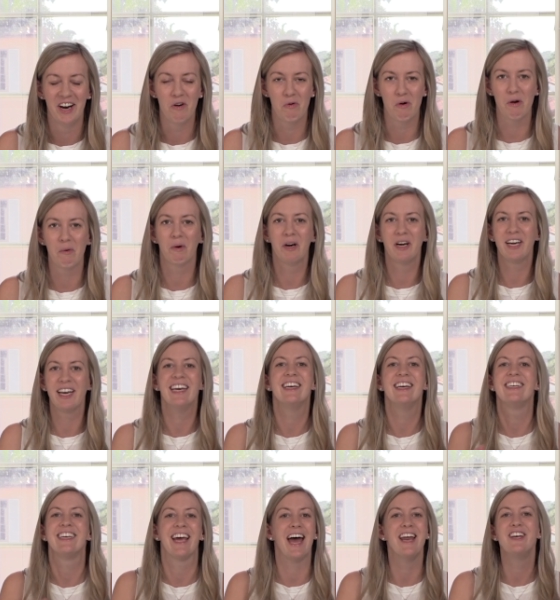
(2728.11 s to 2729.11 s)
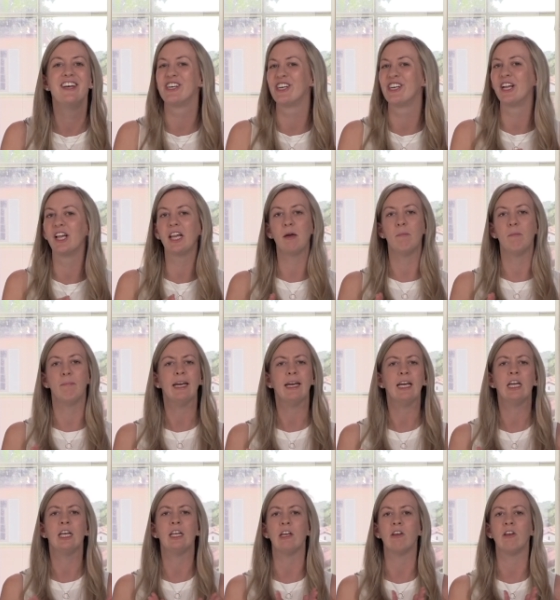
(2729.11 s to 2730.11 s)
We weren't intentionally
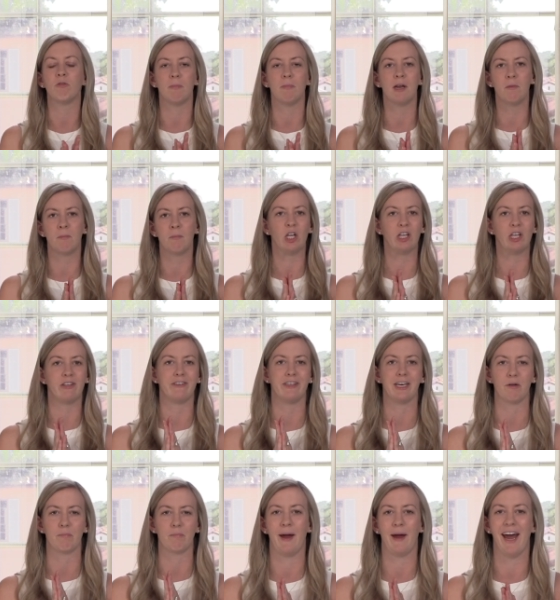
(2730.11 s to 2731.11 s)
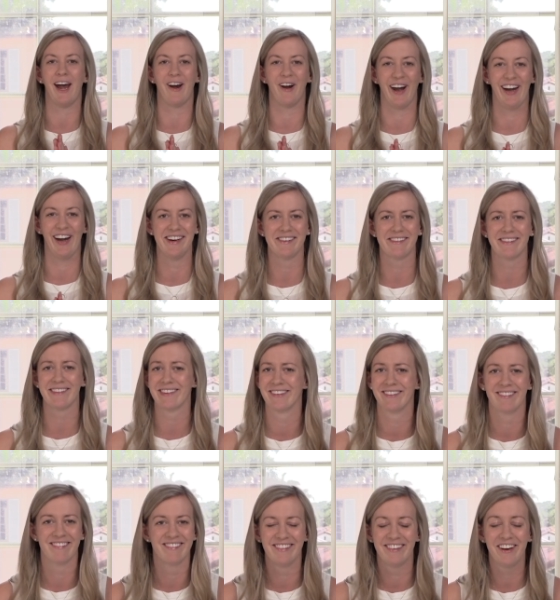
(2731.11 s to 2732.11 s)
being these minimalistic parents.
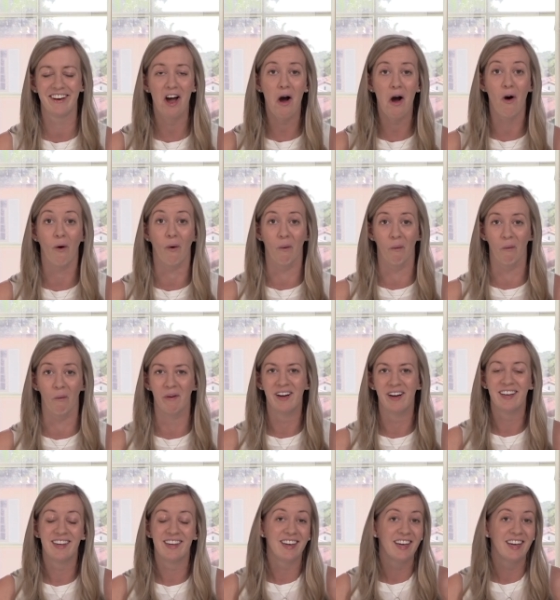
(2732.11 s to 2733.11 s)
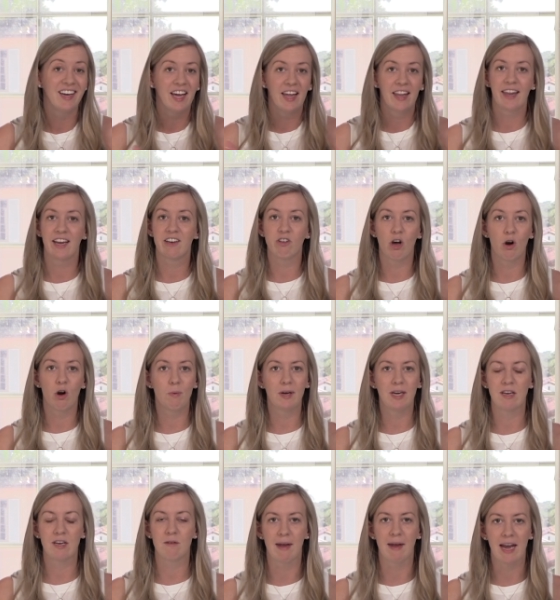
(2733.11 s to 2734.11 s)
No, that's all we
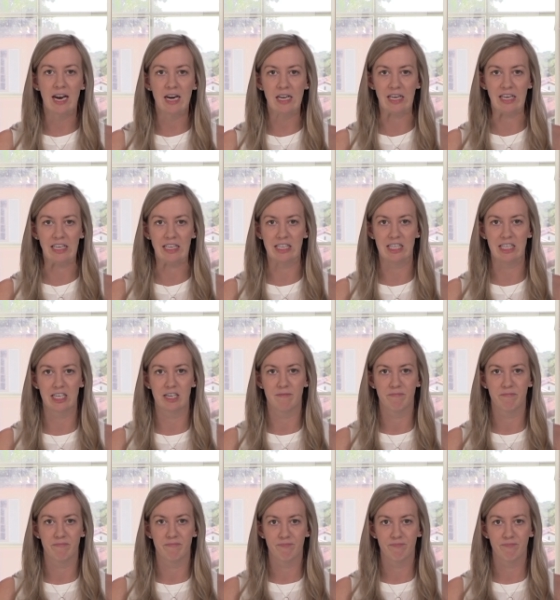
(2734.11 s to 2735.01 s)
can manage.